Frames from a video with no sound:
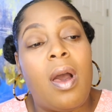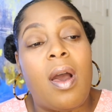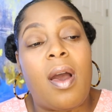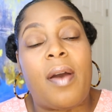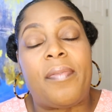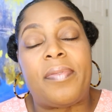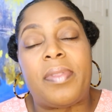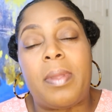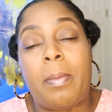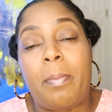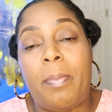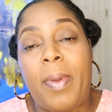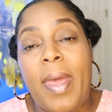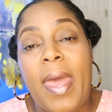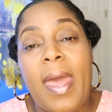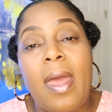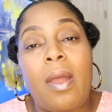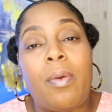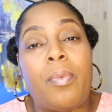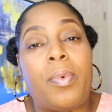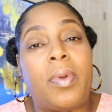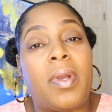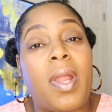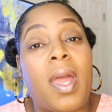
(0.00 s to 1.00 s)
off the
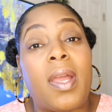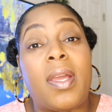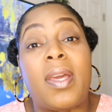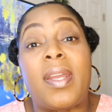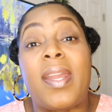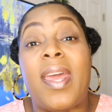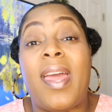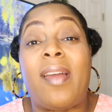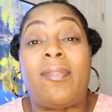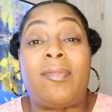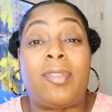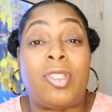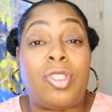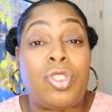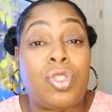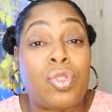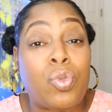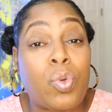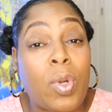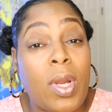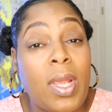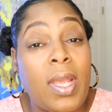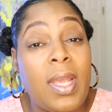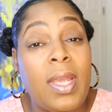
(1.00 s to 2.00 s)
bat we're not gonna have to
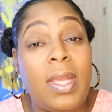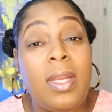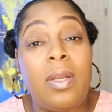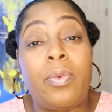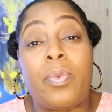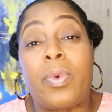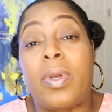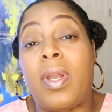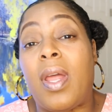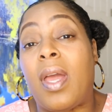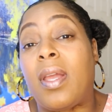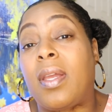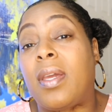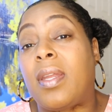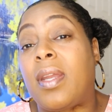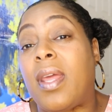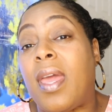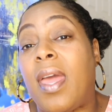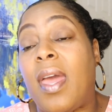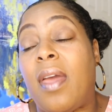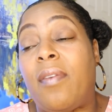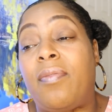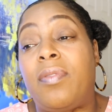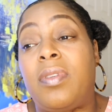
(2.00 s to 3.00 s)
train we're not gonna
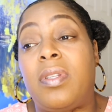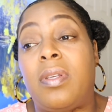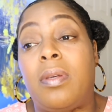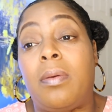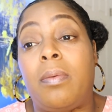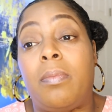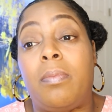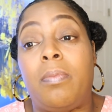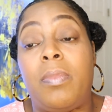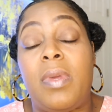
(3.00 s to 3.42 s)
have to